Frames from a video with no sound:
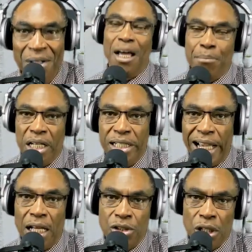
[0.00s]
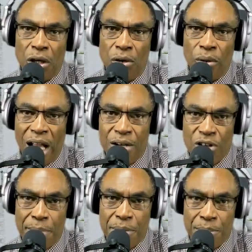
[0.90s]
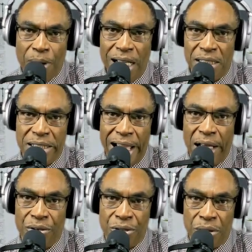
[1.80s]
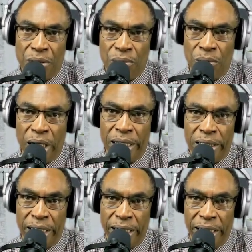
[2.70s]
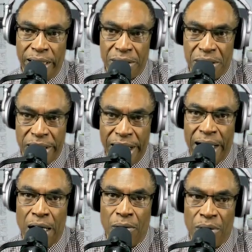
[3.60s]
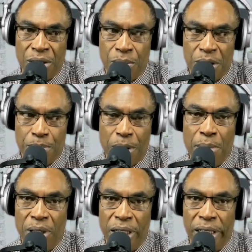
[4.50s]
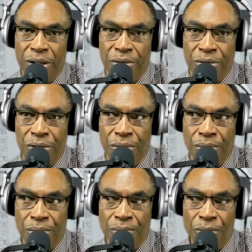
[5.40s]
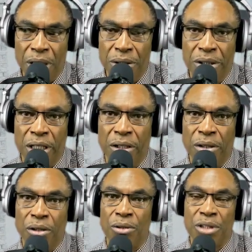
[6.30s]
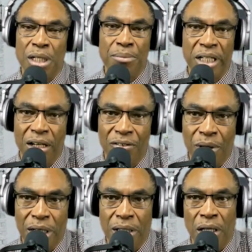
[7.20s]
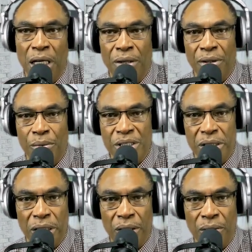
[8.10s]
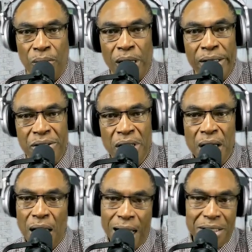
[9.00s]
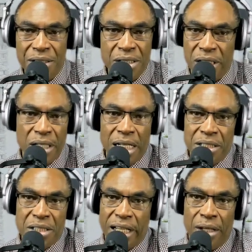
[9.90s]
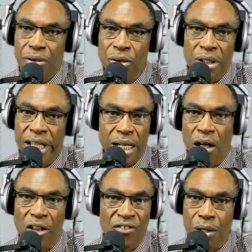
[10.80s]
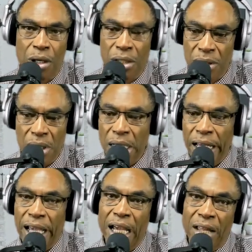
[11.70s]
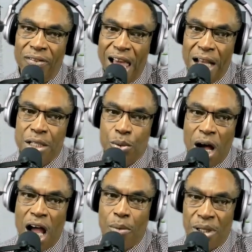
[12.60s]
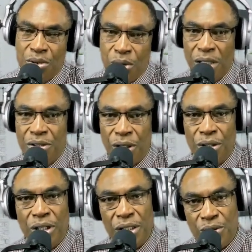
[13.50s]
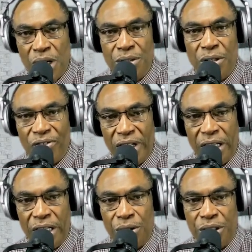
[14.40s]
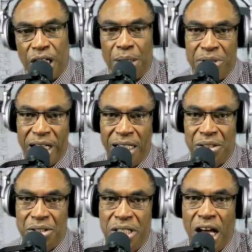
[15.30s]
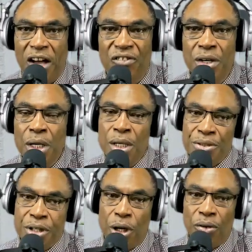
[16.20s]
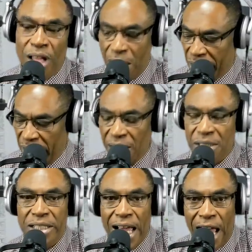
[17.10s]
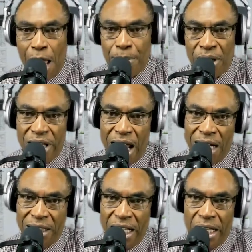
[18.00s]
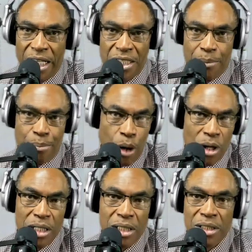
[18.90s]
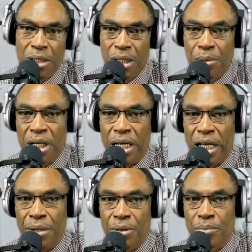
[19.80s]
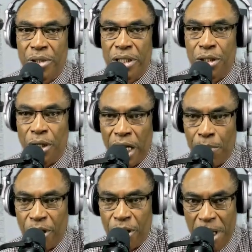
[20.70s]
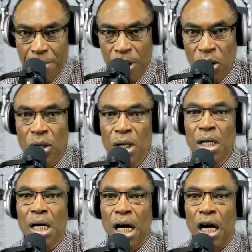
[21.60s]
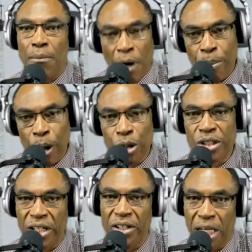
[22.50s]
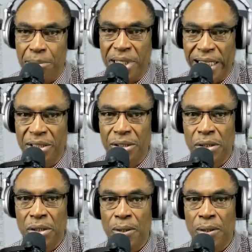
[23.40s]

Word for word: Um, but yeah, so when I dropped the price down to what it is now, which was probably a a third or something of what uh, the original was. I just I just can't take all the phone calls. And that is why we structured the instructional videos to updated stuff so that things that happen that I think is important to, uh, to help other people um, are posted in the updates.